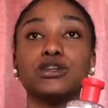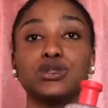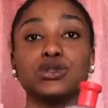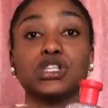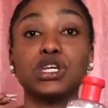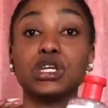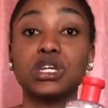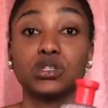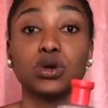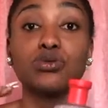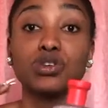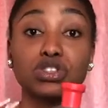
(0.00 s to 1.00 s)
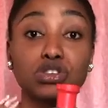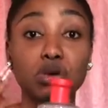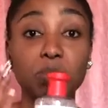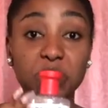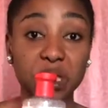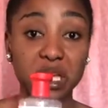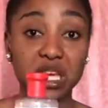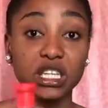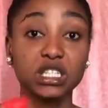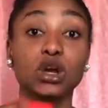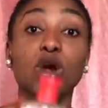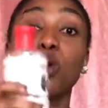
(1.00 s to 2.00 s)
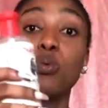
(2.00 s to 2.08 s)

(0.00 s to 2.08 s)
to its original pH,